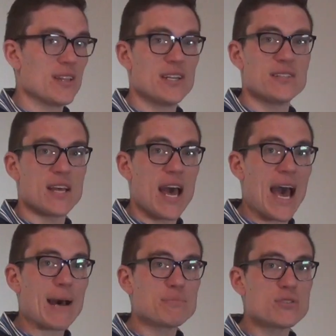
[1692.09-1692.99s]
that is
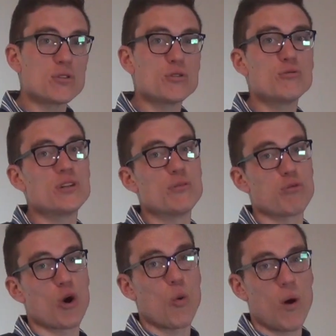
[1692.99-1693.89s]
absolutely
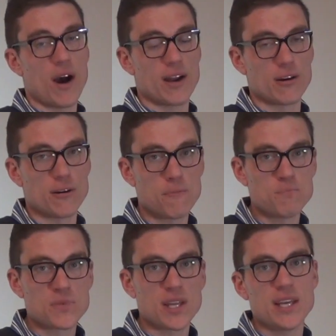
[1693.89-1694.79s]
required
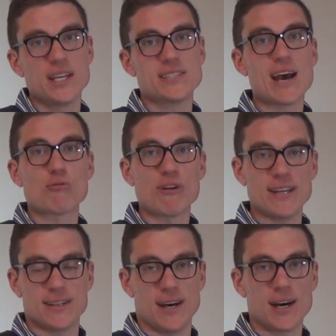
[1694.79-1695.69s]
is at
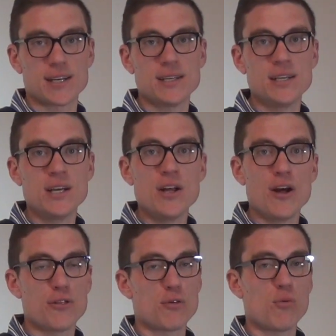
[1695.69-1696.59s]
rate lock.
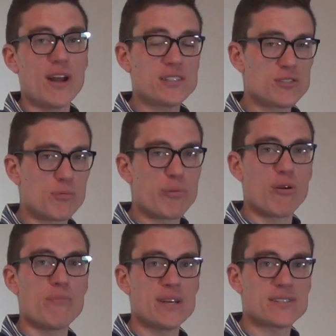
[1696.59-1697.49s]
The rest are
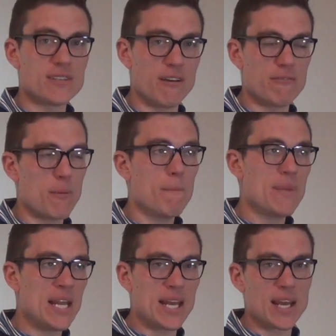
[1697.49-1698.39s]
permissive,
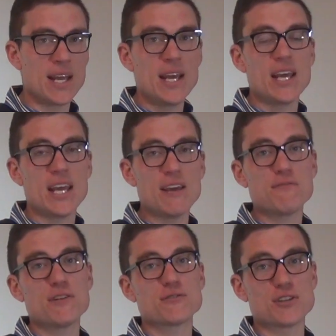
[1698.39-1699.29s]
meaning
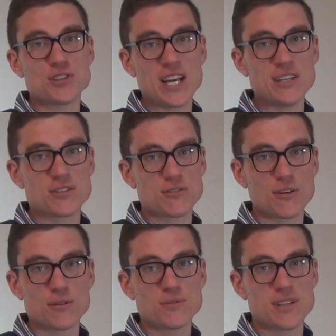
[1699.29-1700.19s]
if there's a changed
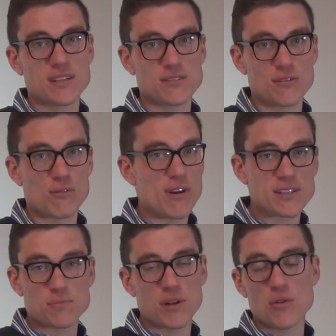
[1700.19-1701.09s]
circumstance under
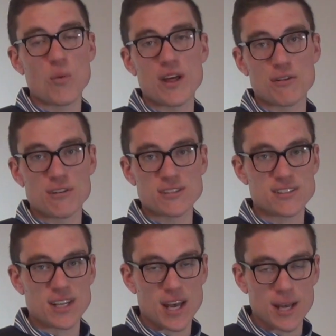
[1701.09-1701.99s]
RESPA the way there is
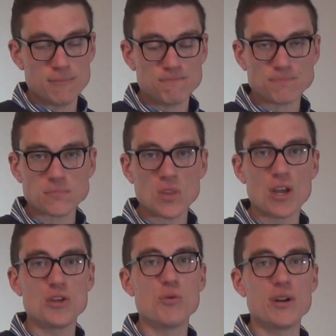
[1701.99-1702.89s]
today,
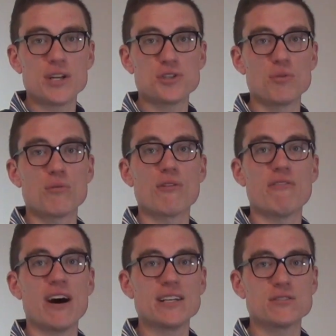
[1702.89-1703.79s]
you would issue a
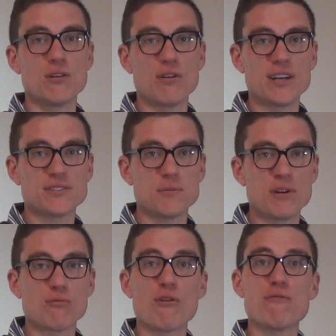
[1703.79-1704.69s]
revised loan
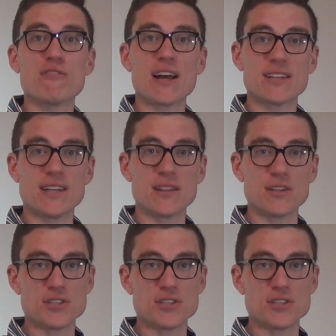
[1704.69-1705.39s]
estimate reflecting the